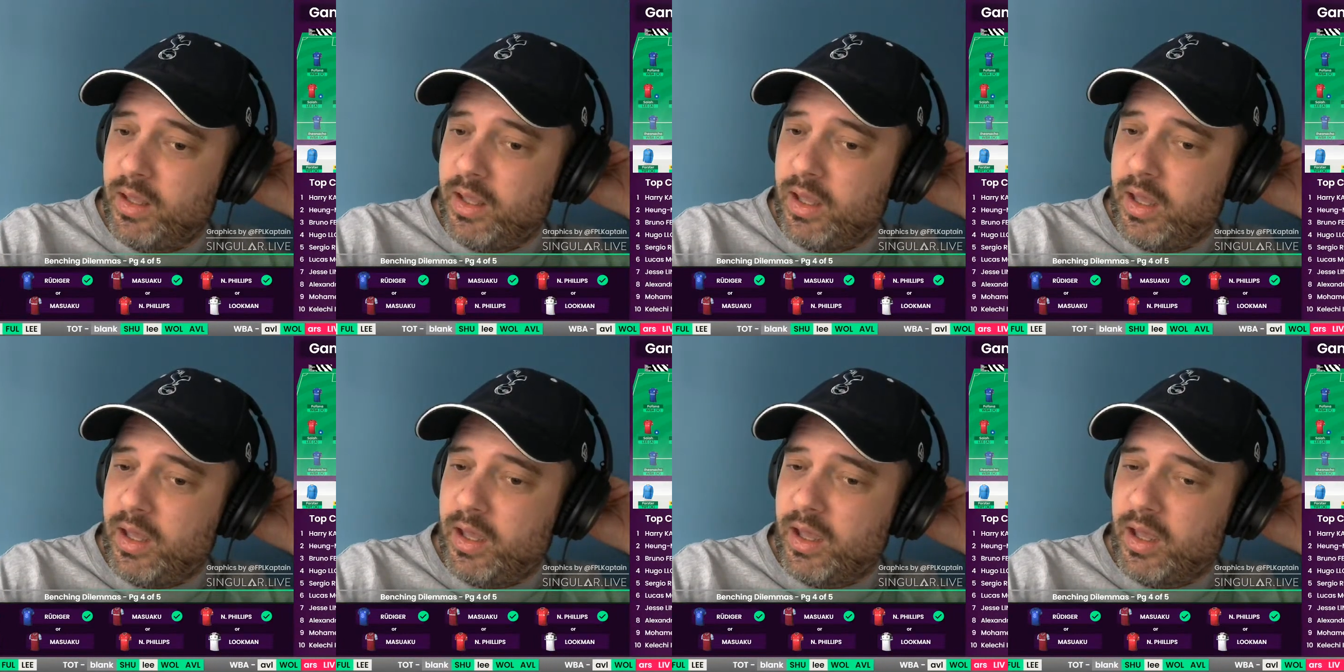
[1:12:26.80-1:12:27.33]

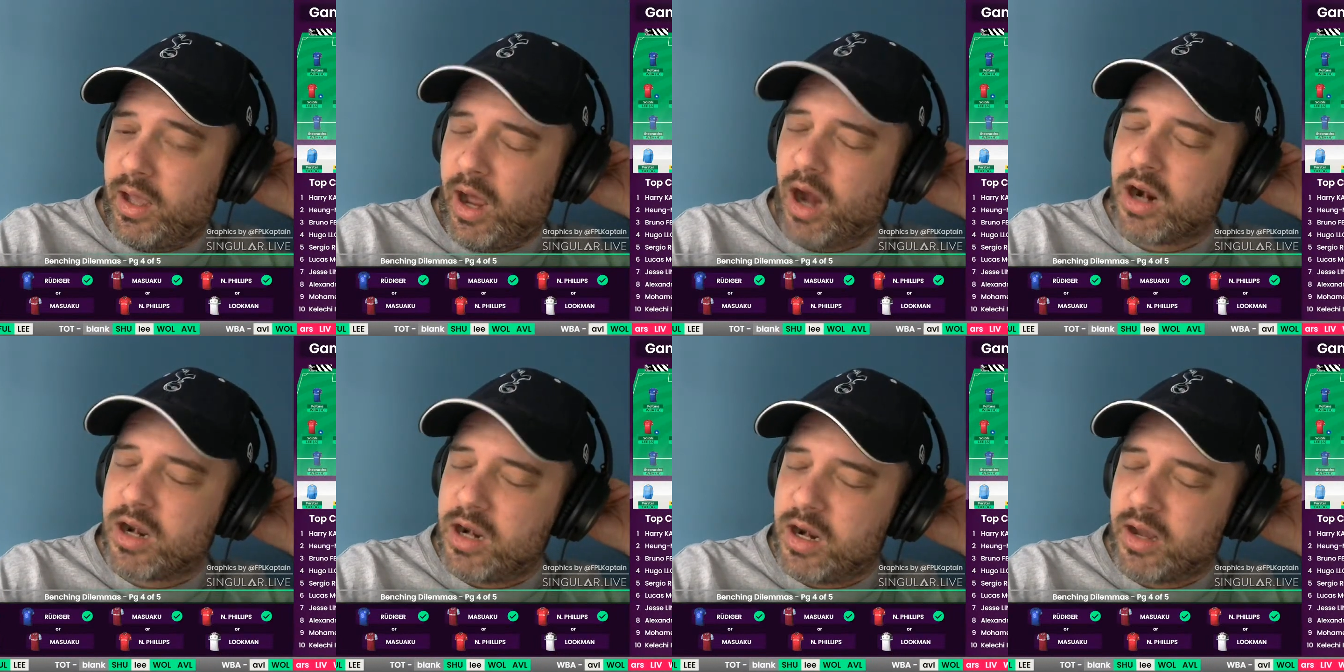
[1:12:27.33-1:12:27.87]

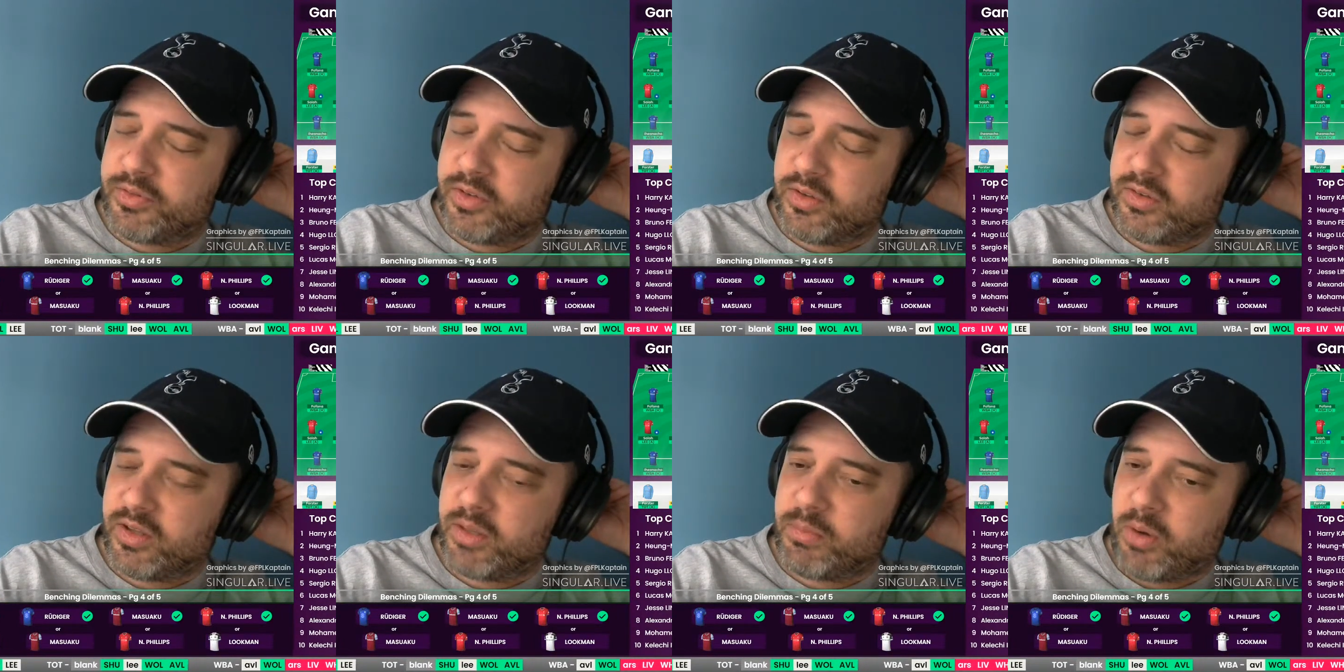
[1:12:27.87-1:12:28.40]
I'd love to
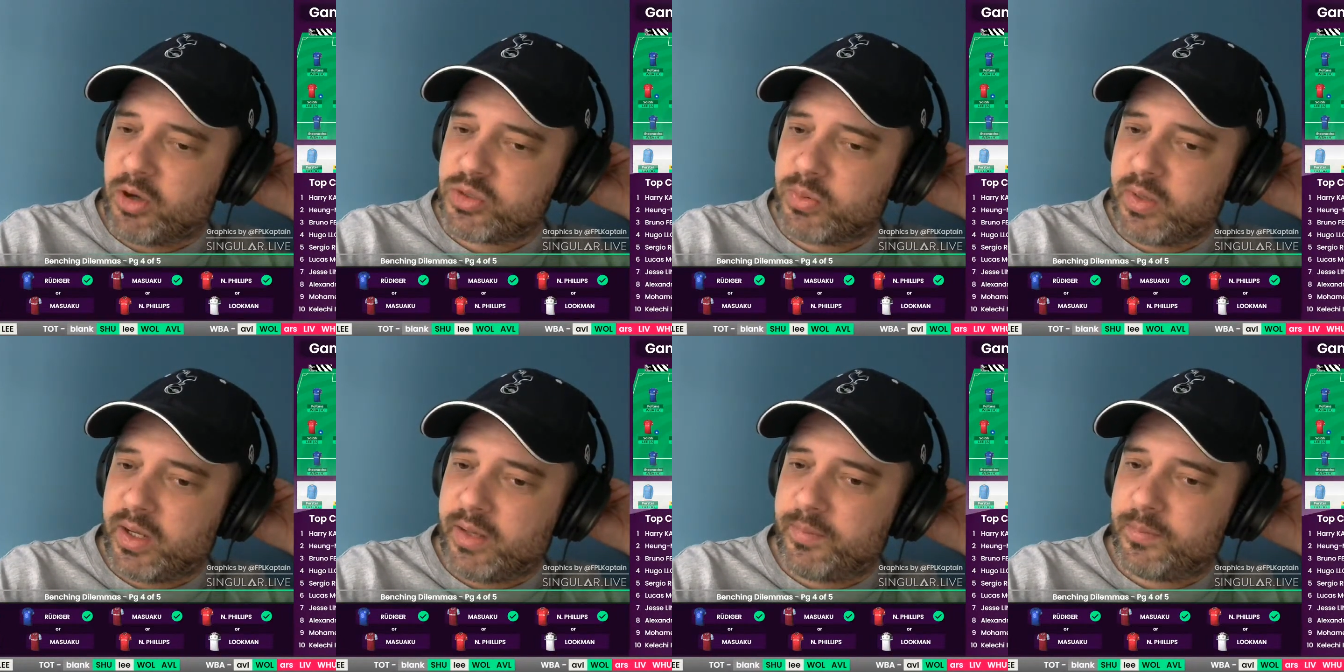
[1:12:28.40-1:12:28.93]
see Poch
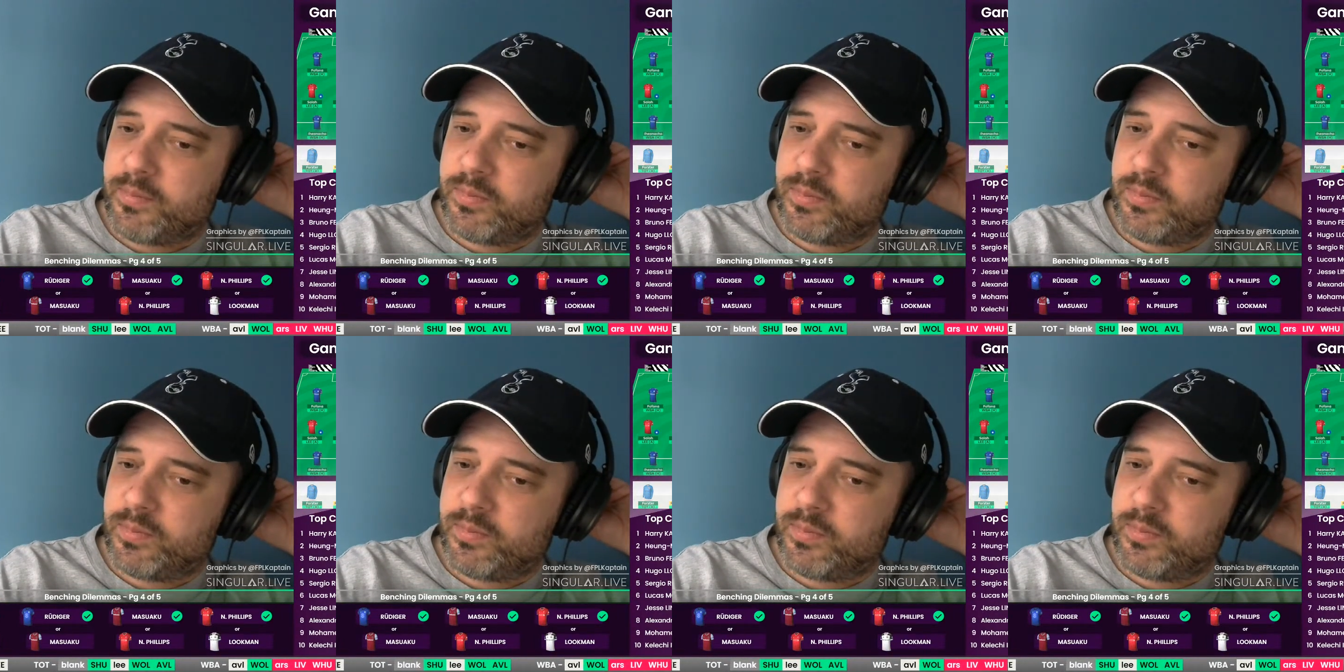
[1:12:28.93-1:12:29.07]
win it.